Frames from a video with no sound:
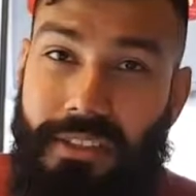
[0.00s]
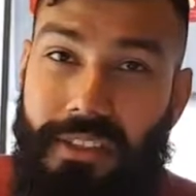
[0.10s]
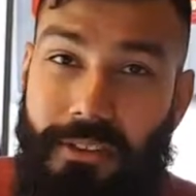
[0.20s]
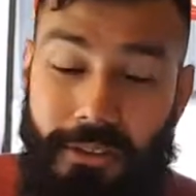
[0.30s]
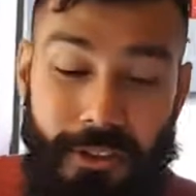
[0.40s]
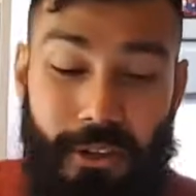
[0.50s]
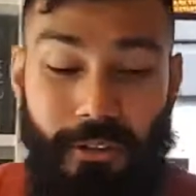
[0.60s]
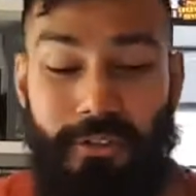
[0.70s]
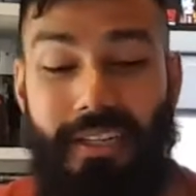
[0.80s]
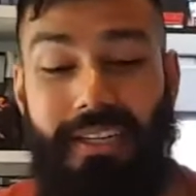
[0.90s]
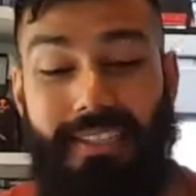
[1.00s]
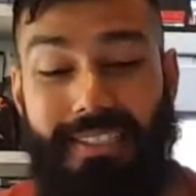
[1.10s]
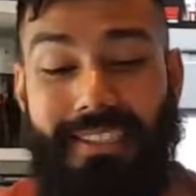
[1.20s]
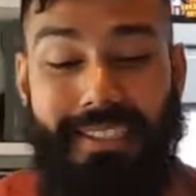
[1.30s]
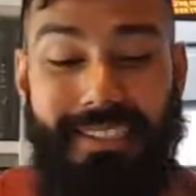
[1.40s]
You know, so
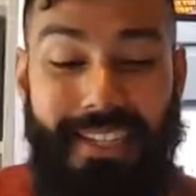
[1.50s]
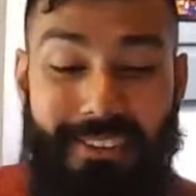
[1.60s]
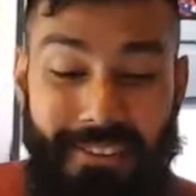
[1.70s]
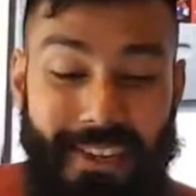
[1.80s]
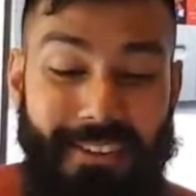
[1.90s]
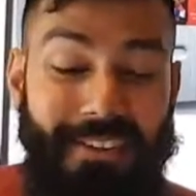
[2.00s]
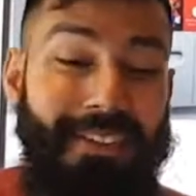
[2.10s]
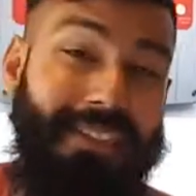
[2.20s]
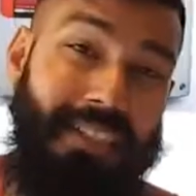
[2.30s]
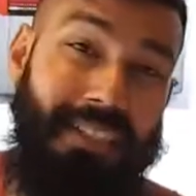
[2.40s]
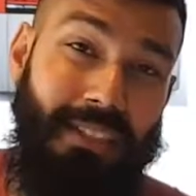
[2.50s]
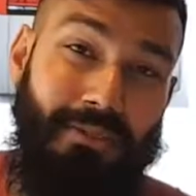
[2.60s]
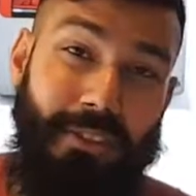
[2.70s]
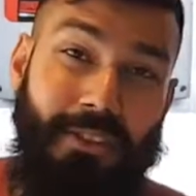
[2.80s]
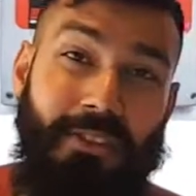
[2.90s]
this is a really good incentive
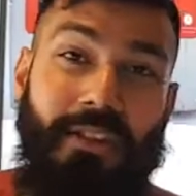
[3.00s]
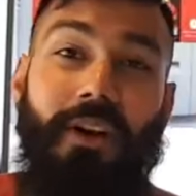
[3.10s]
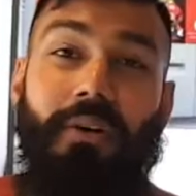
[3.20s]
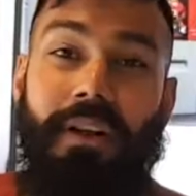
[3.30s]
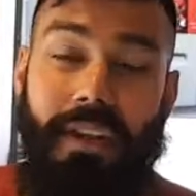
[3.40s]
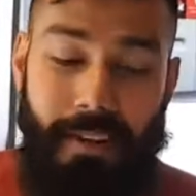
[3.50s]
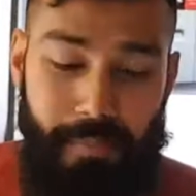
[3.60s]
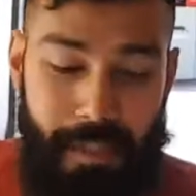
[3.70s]
for you to go and